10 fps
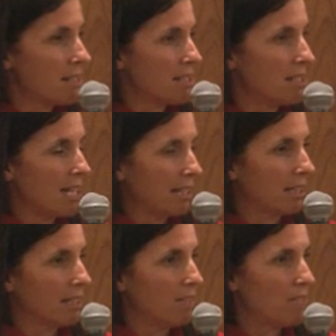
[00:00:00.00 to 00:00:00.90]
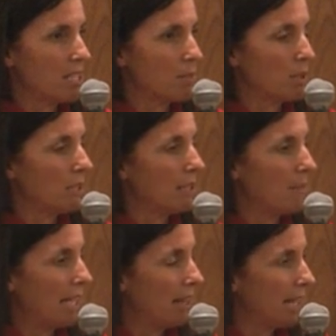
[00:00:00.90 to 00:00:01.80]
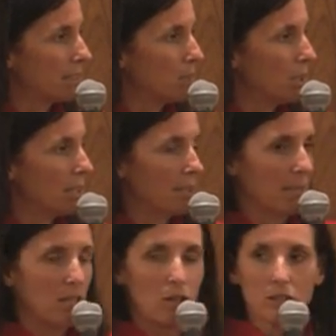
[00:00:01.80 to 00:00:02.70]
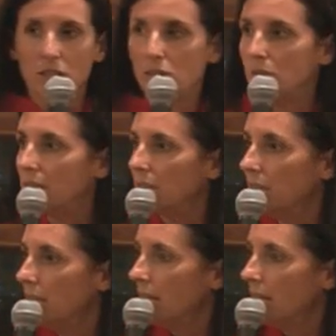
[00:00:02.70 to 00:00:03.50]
Is it technically feasible? Am I electable? And am I called to duty?